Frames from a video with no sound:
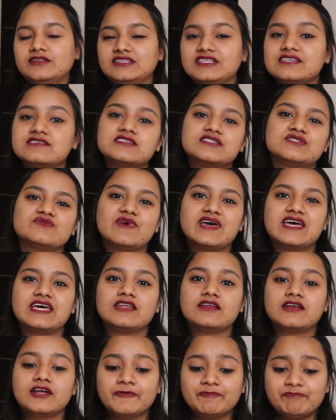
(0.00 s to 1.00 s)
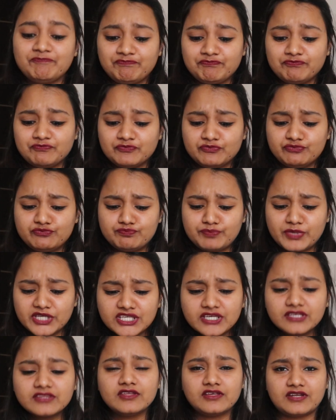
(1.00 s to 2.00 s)
this is where
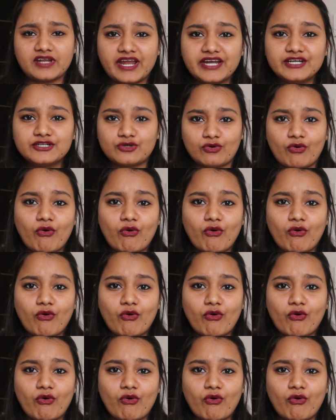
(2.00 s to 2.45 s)
picking the right